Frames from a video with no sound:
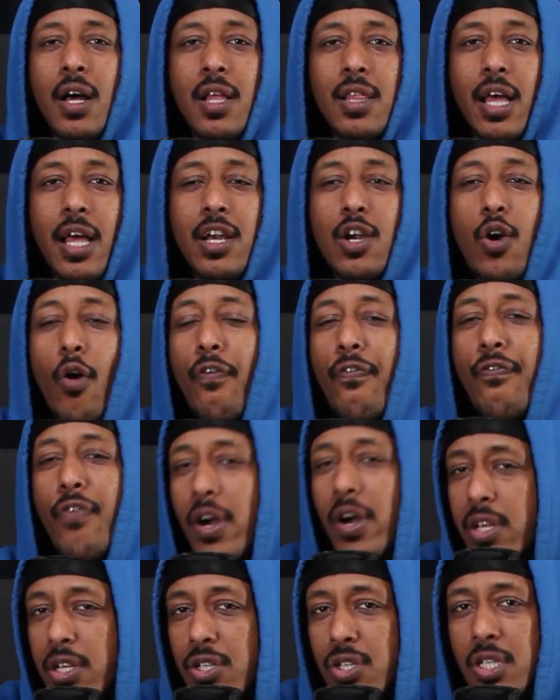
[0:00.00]
like, go
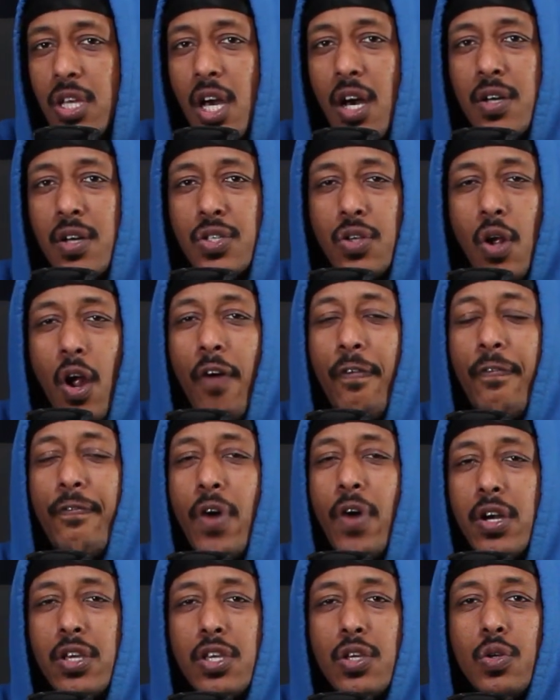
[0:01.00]
fuck yourselves or I'll
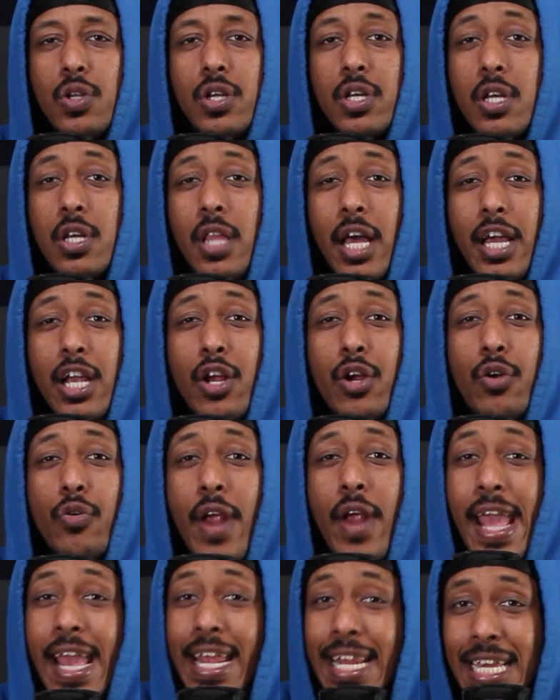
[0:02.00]
fuck you to like
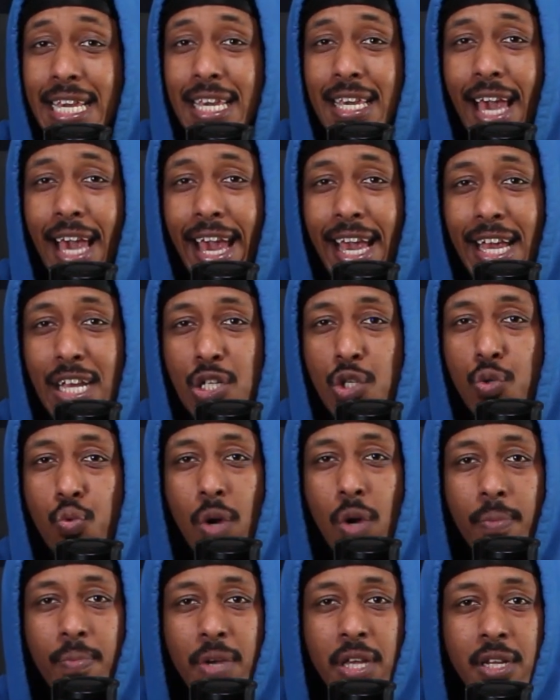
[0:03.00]
granny age
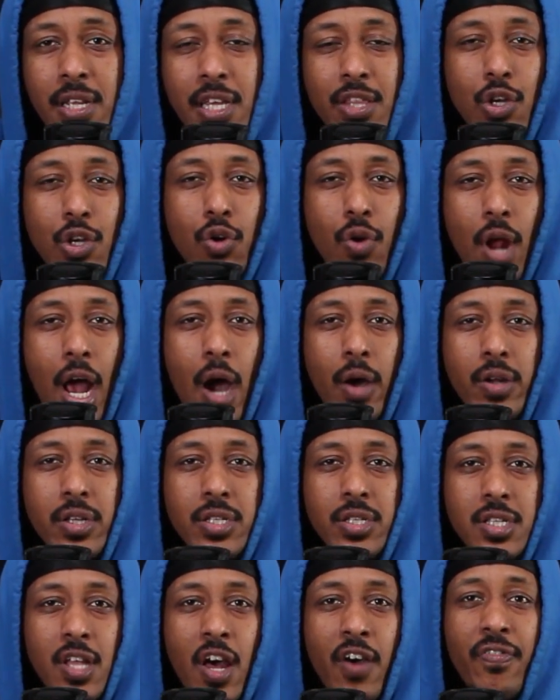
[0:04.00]
women in the crowd
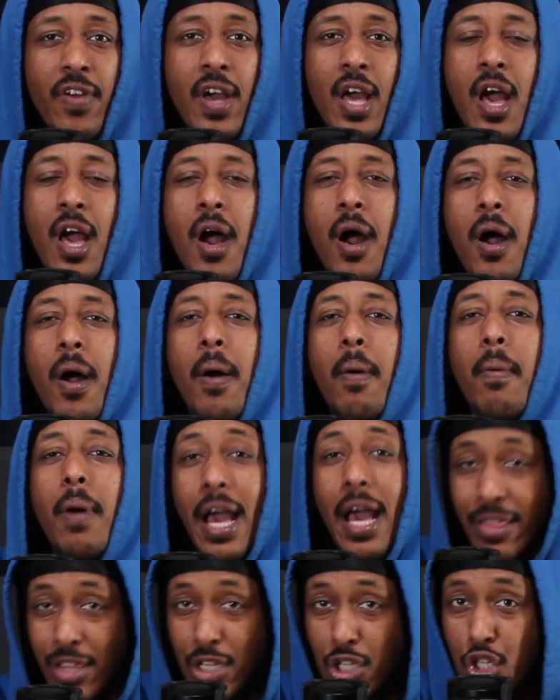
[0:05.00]
and stuff.
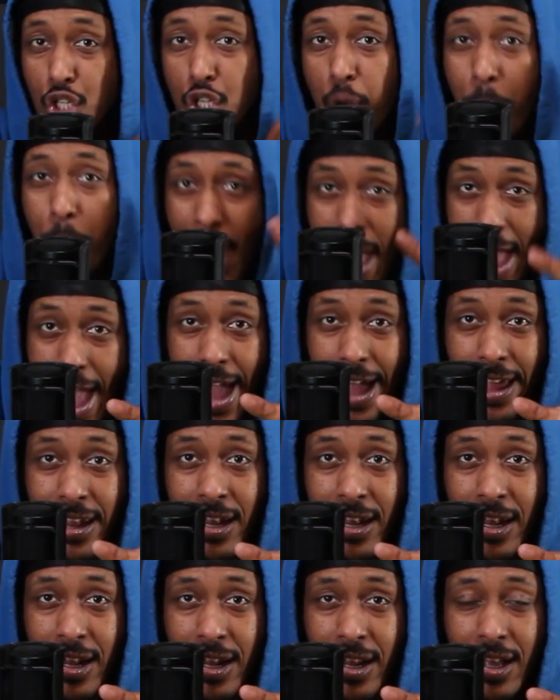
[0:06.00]
And this is
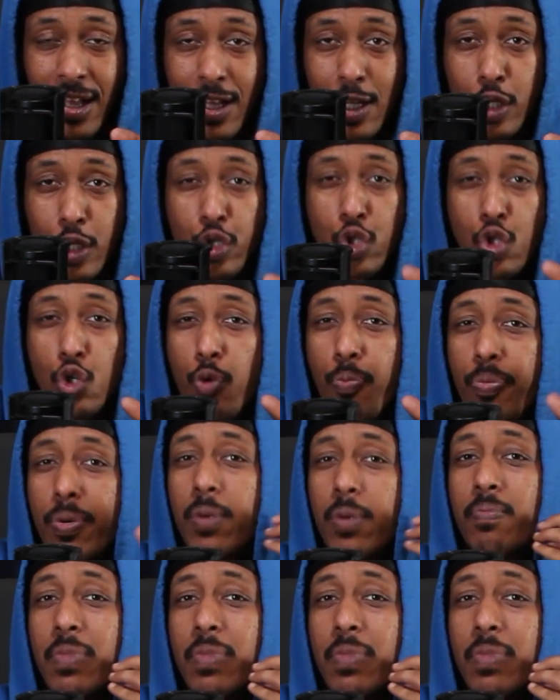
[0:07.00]
Japan. Super